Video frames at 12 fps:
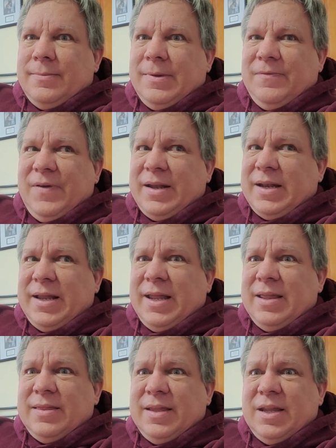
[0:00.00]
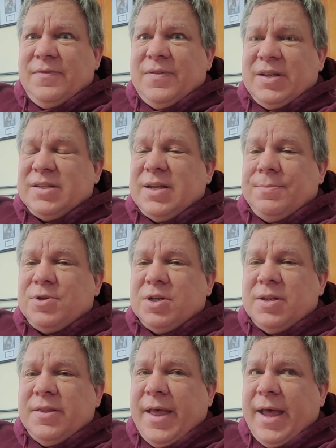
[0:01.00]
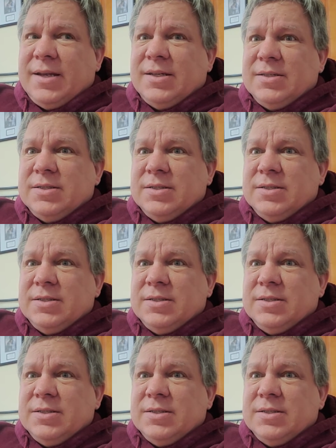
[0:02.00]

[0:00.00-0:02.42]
In fact, I can't think of an exception to that.